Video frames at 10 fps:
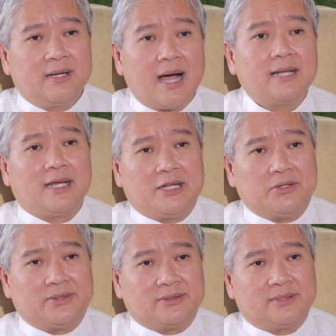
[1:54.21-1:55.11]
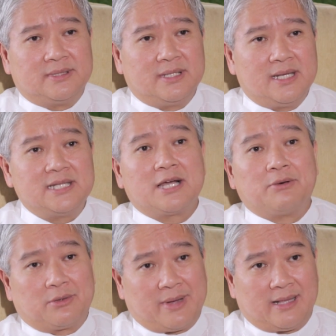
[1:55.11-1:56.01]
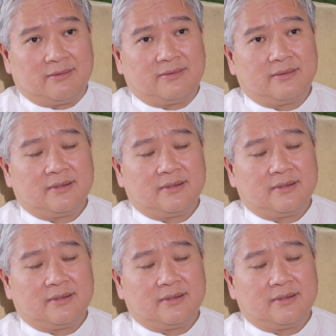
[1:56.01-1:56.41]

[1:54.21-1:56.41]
God alone is our wealth.